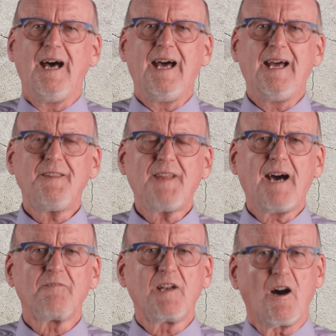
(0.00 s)
and
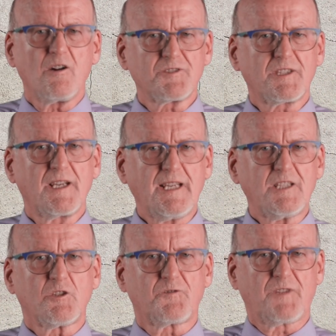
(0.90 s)
I will answer
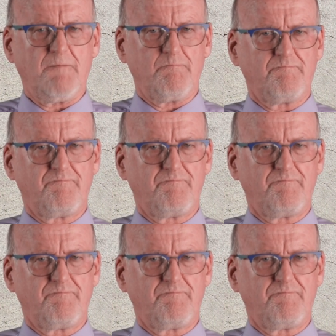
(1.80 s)
each of them.